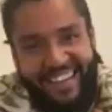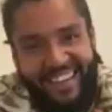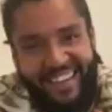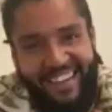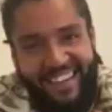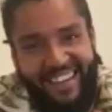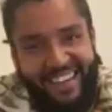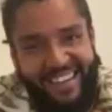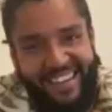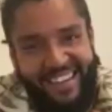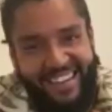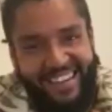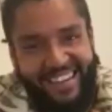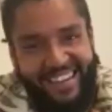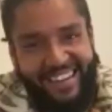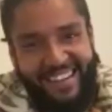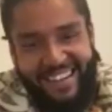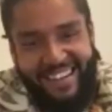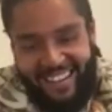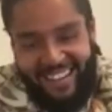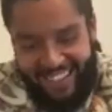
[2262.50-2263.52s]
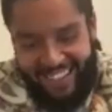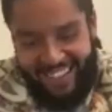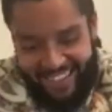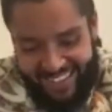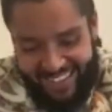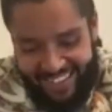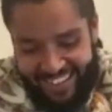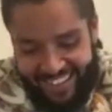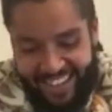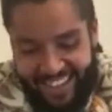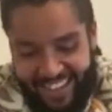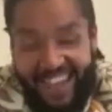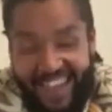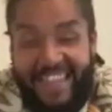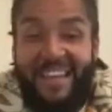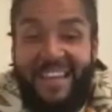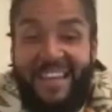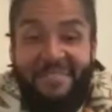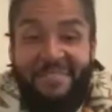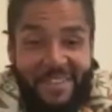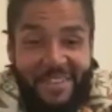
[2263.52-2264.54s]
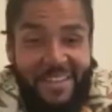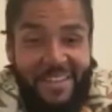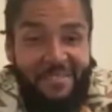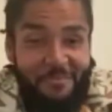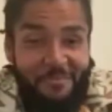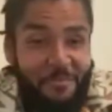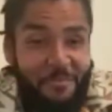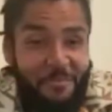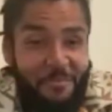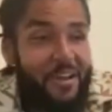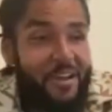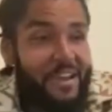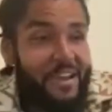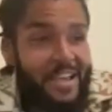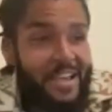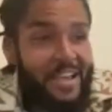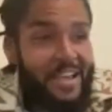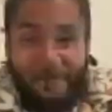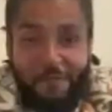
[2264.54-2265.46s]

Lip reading: It definitely. It's fun when I turn into